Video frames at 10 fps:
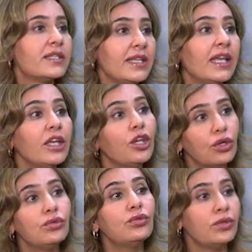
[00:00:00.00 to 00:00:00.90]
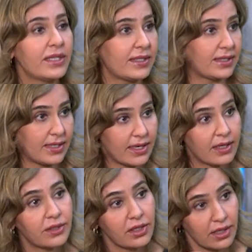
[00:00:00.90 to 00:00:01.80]
seeing you do this.
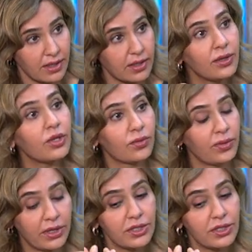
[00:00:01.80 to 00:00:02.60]
We